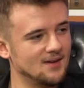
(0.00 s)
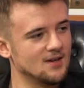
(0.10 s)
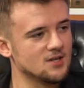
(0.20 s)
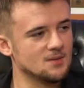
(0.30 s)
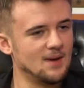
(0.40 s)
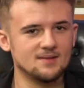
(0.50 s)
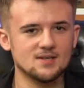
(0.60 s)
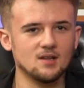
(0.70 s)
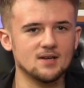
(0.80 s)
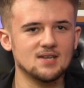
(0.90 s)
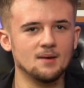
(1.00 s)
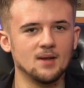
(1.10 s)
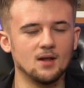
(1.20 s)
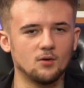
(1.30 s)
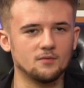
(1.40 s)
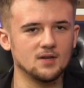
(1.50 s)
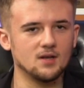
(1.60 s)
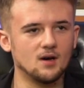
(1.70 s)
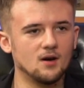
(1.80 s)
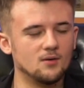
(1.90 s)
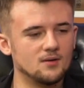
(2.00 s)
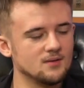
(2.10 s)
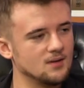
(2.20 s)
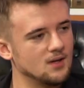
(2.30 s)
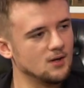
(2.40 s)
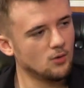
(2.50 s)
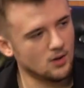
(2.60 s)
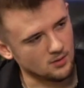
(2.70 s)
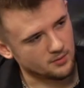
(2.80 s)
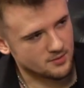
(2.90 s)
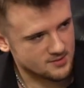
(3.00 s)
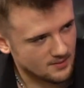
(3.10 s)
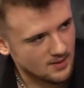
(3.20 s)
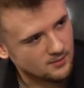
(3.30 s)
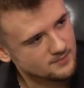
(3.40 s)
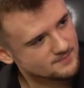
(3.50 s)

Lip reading: Yeah. She made this like 10-minute long video. And what are your thoughts on that, Elle?